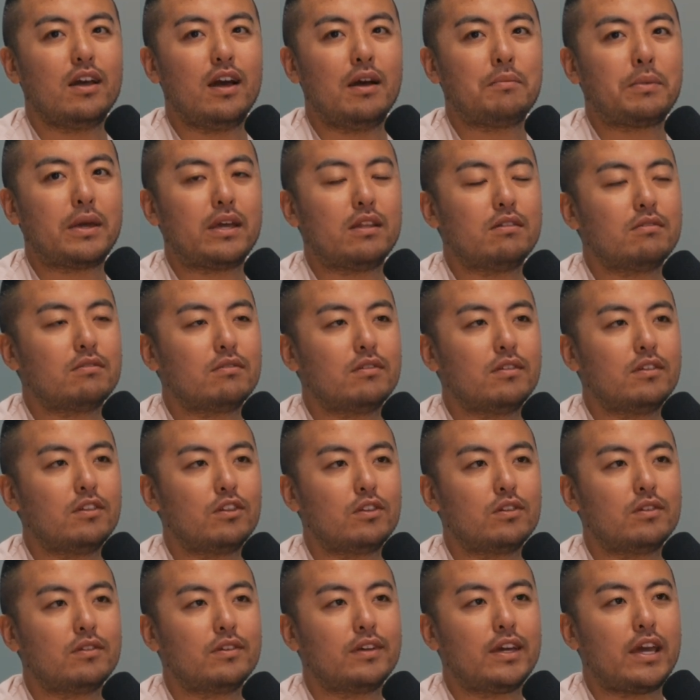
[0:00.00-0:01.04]
mean,
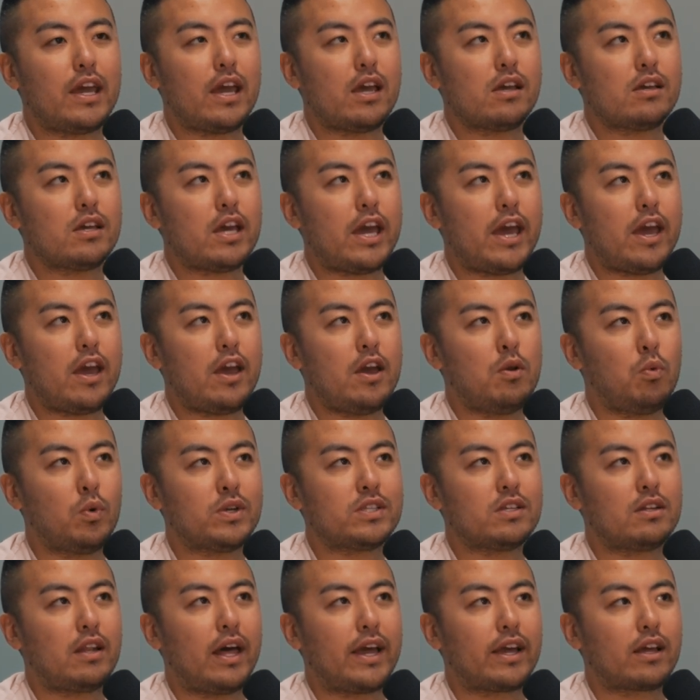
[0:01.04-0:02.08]
it
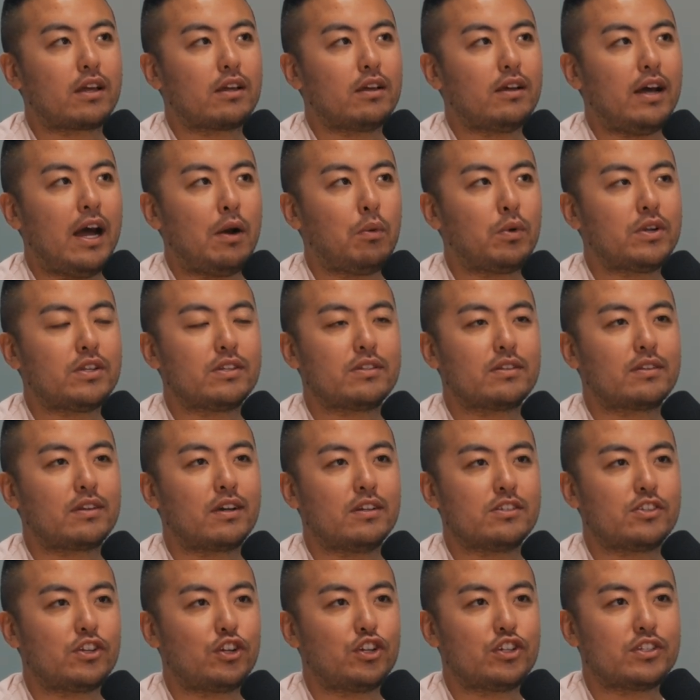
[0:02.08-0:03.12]
wasn't like, I wouldn't
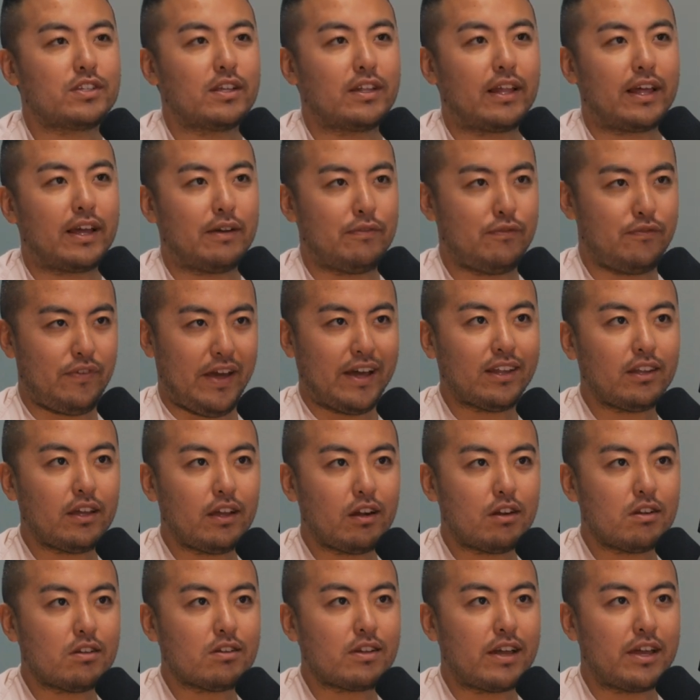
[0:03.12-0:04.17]
consider it like a failure.